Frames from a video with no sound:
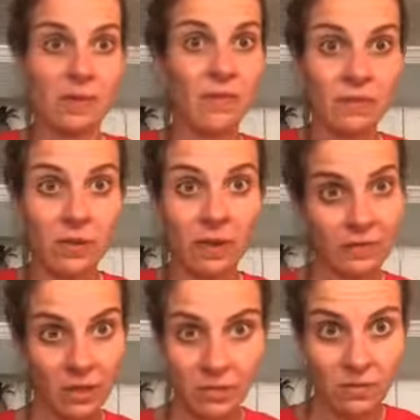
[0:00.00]
I've never done that.
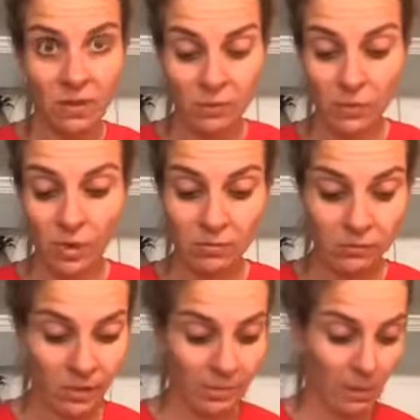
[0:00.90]
If you guys have done that before,
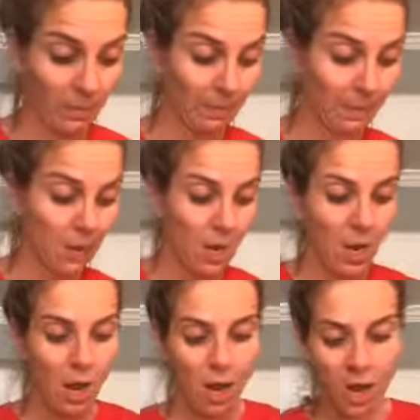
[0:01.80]
let me know.
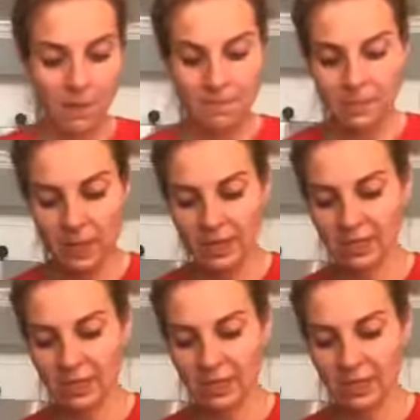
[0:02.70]
Um, I